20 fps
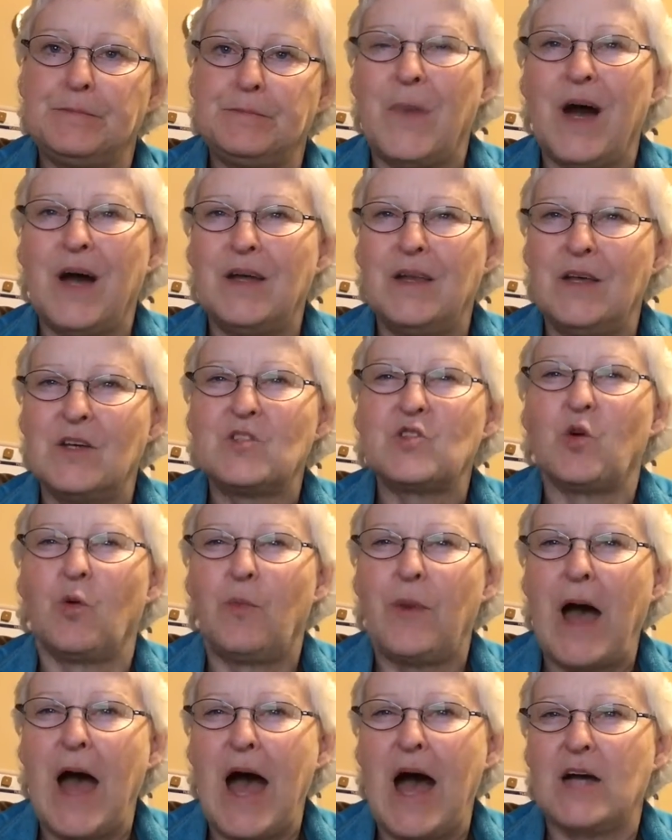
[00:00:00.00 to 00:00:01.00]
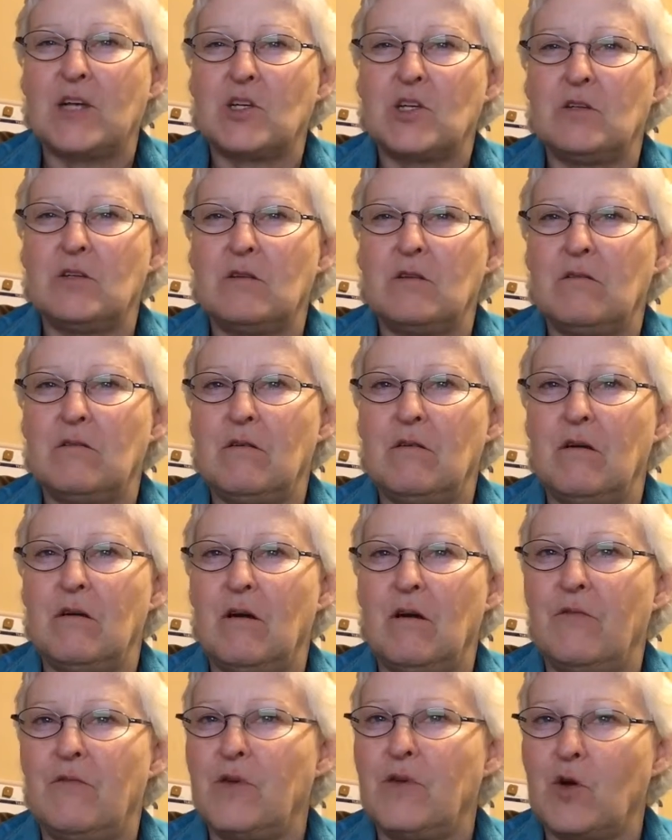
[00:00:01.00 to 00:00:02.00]
My initial passion
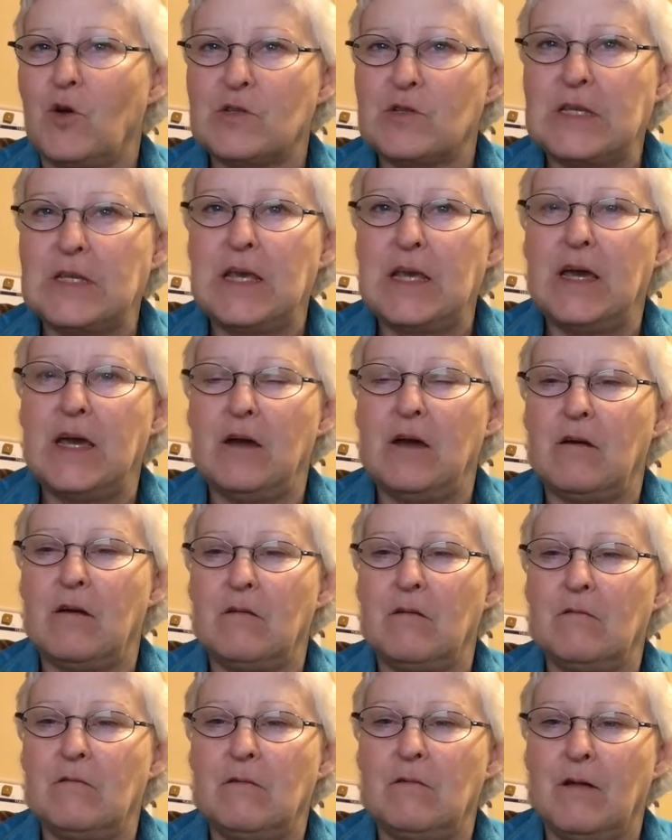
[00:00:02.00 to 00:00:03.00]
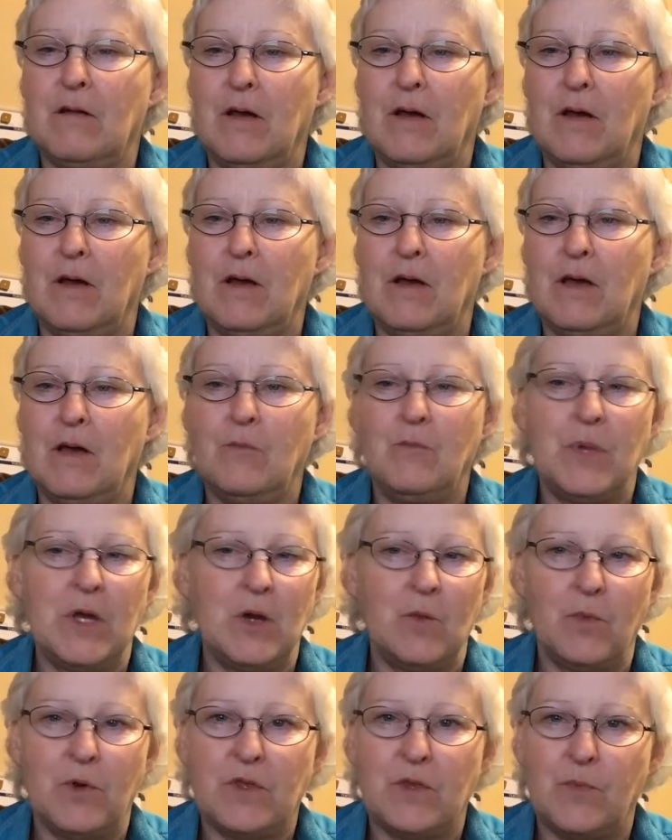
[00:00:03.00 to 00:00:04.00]
of nursing care and
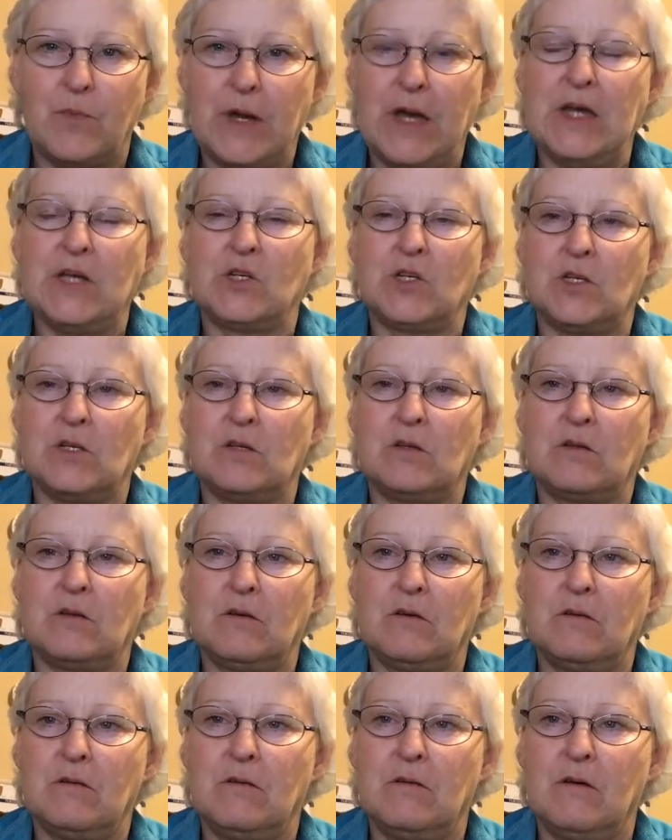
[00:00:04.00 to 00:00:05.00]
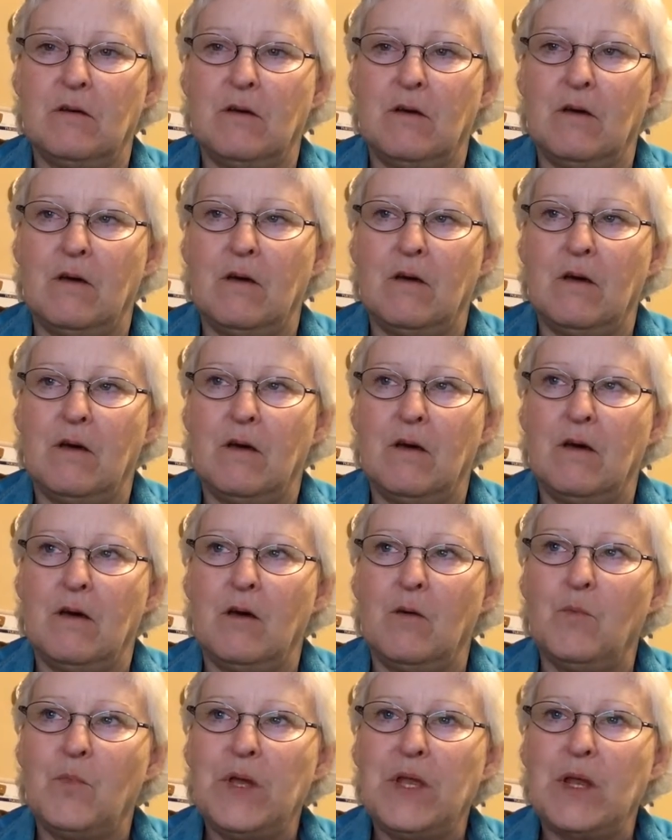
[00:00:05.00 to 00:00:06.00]
being with a patient,
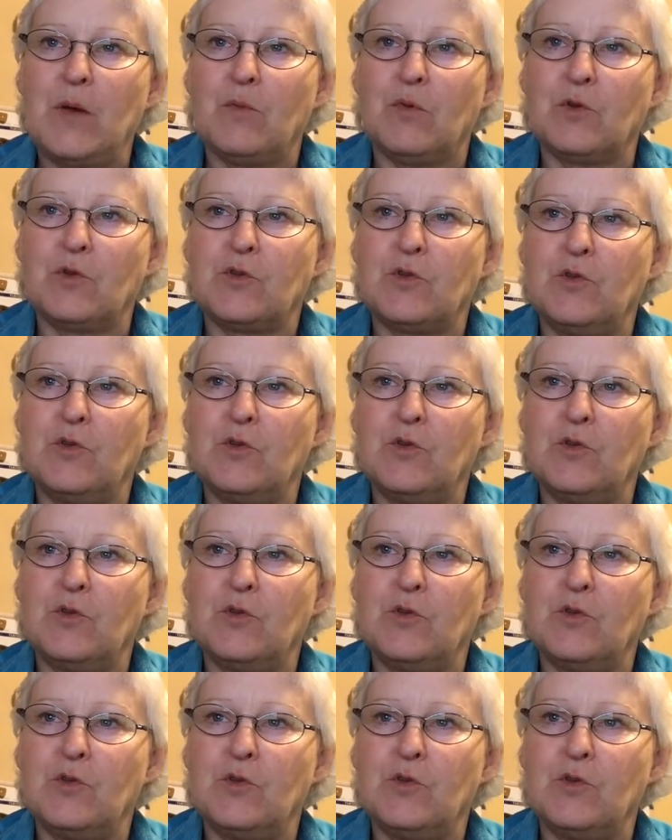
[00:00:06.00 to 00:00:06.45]
being able